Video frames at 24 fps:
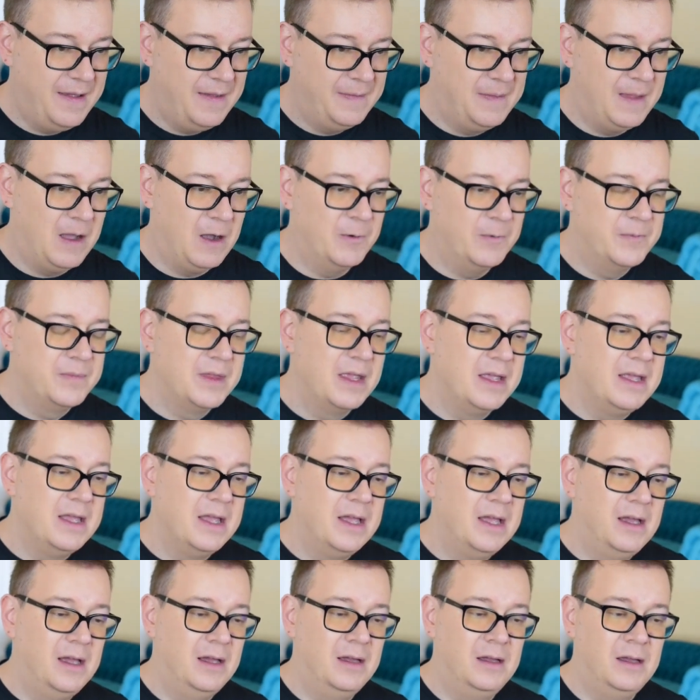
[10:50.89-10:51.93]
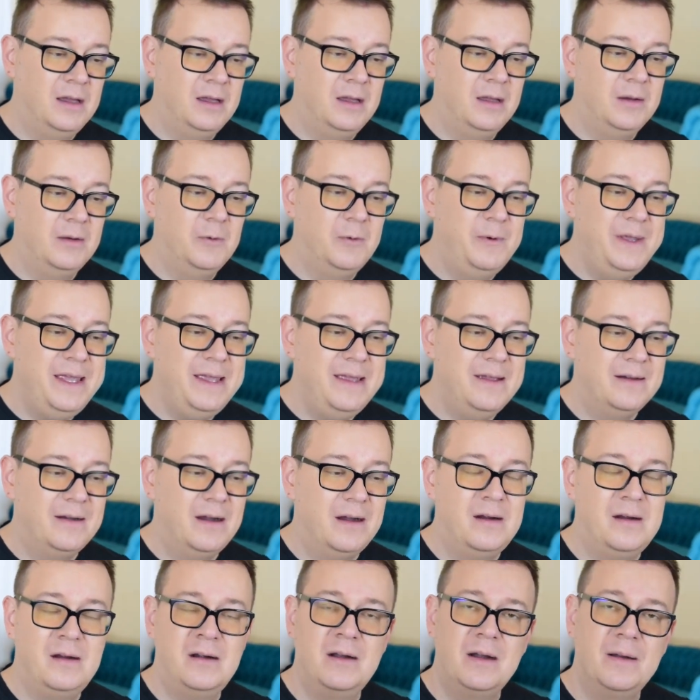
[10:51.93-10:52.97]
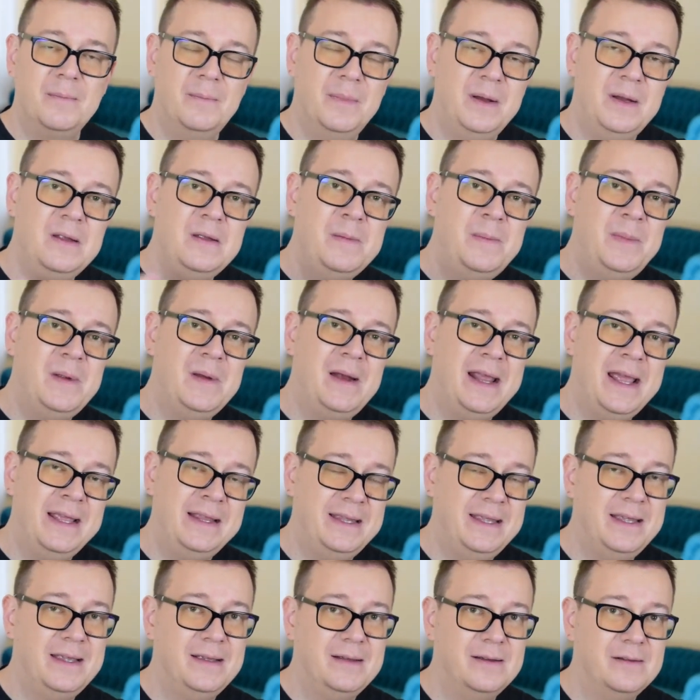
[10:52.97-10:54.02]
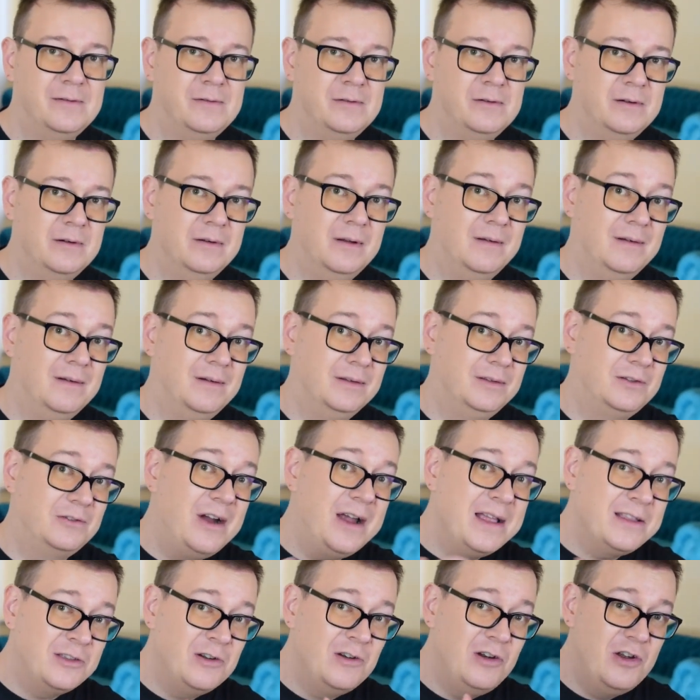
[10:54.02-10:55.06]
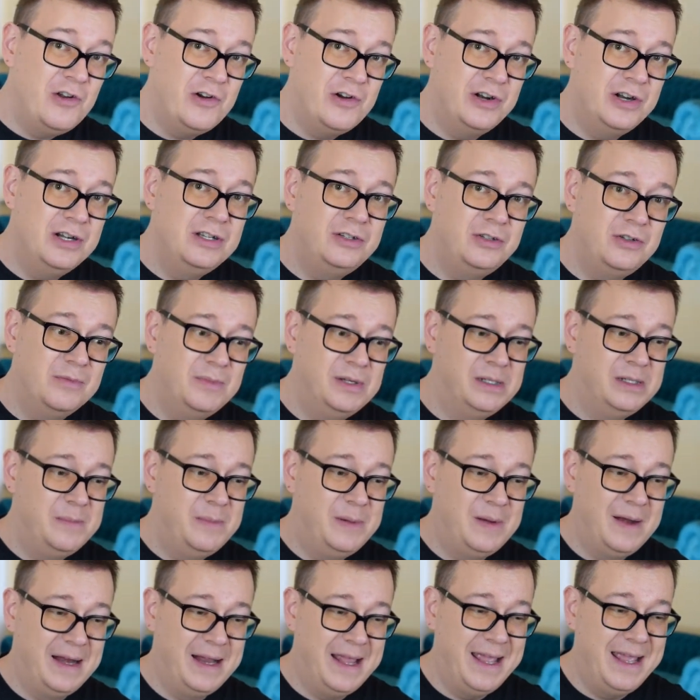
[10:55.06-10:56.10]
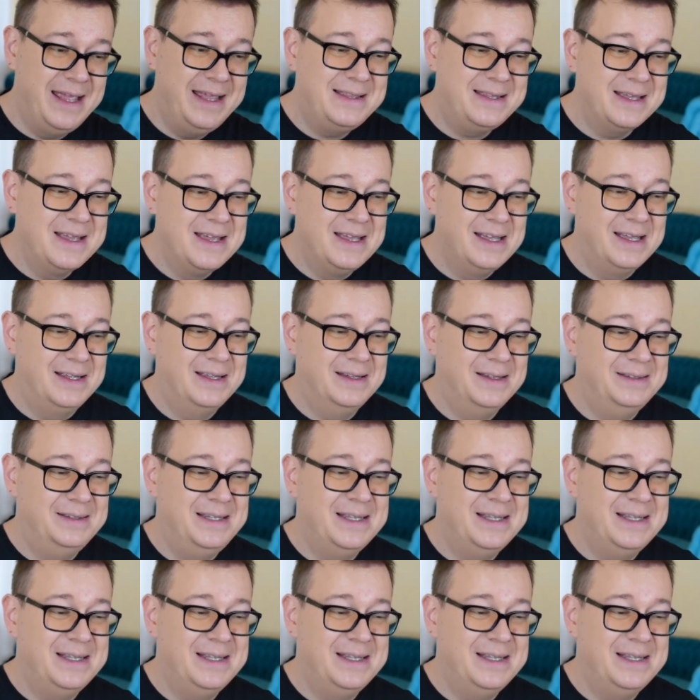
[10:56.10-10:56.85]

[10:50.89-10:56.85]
Now, uh, we are manipulating or trying to learn to manipulate uh,